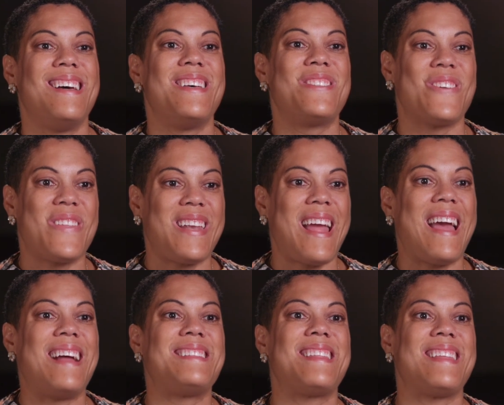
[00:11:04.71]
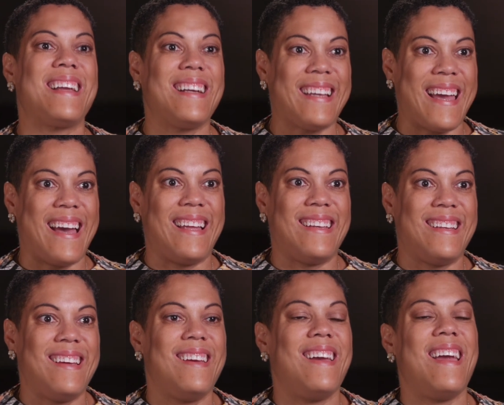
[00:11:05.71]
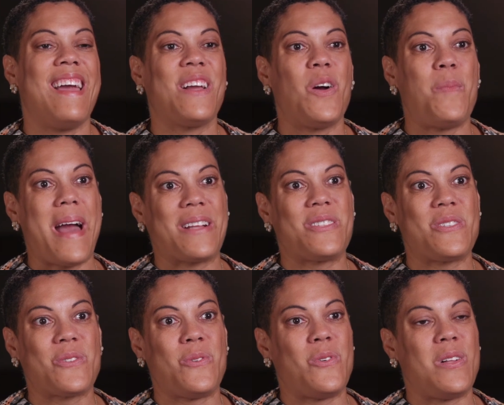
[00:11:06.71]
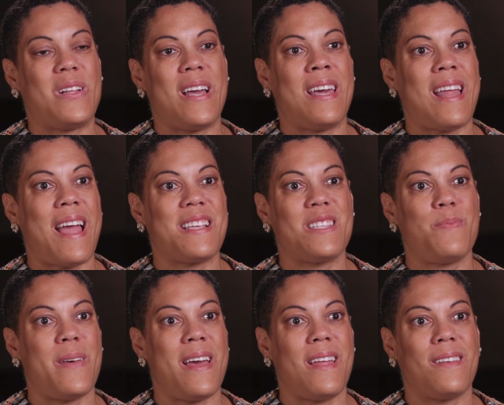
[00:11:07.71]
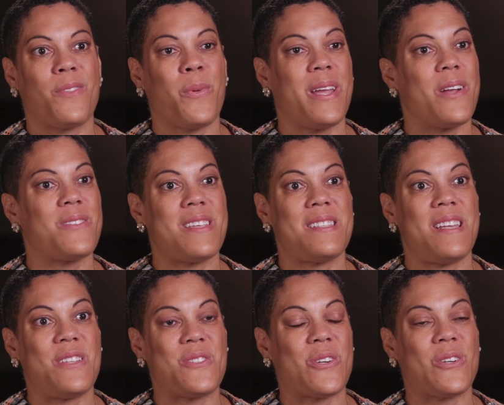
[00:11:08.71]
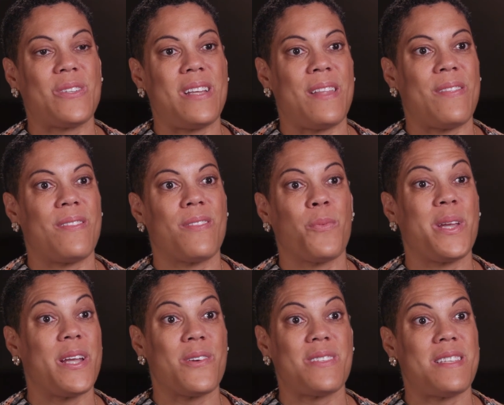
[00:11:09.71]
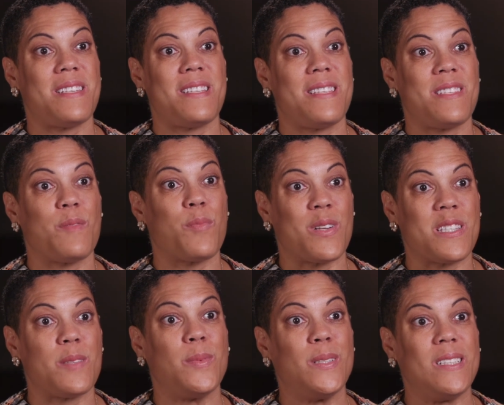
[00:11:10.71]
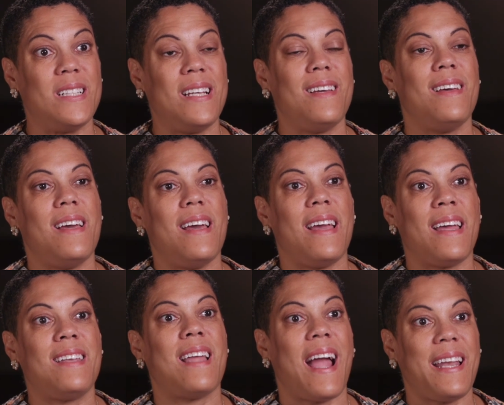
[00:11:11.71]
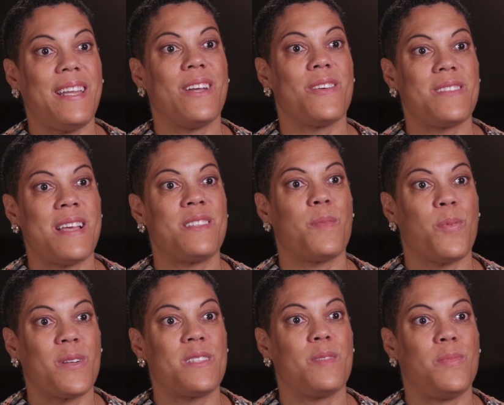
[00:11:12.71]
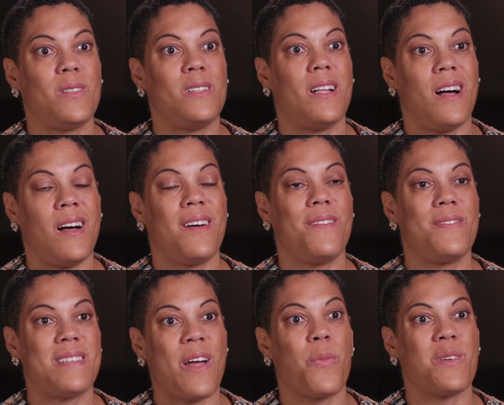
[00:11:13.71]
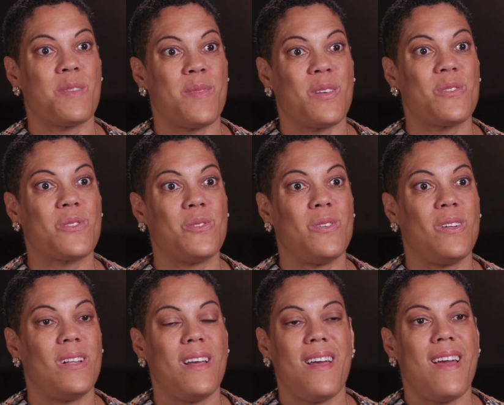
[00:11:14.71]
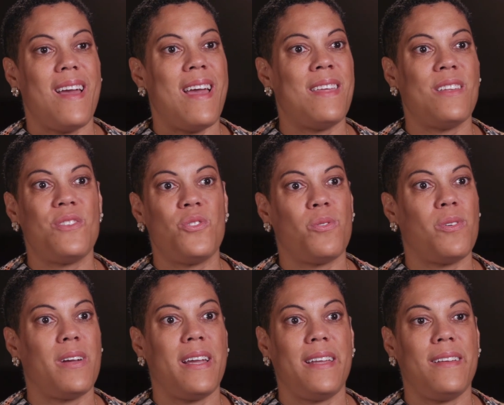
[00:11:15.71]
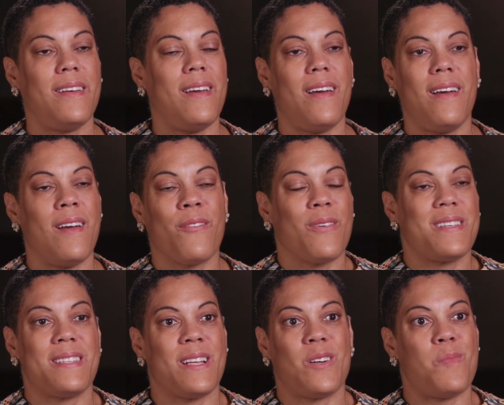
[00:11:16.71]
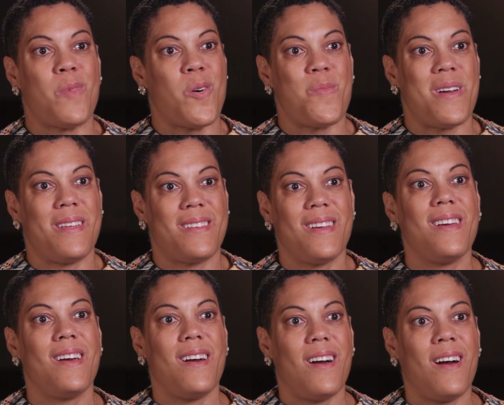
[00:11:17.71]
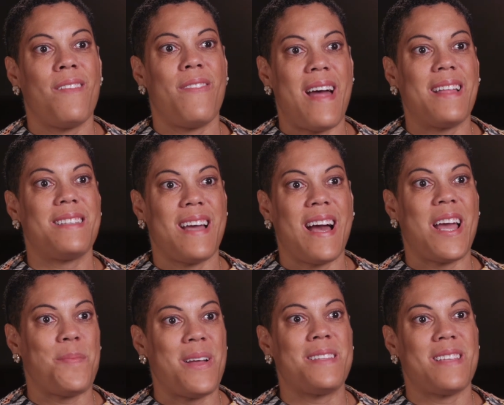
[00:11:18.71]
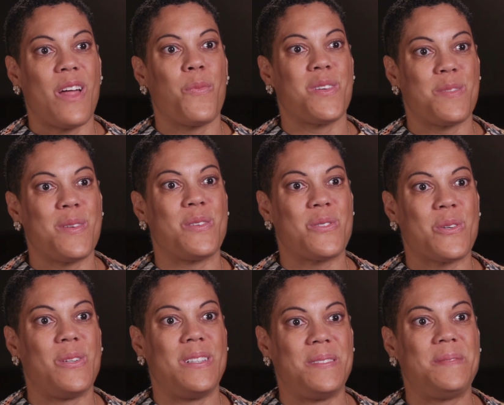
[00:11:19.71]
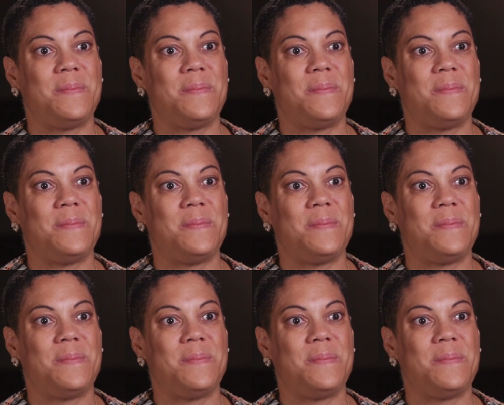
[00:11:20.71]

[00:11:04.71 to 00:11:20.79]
So then I had to think again and go back to school, and I spent 3 years as an intern and 3 years as an assistant principal and 9 years as the principal of Southwest Middle School, and enjoyed every single moment of that time at Southwest Middle School.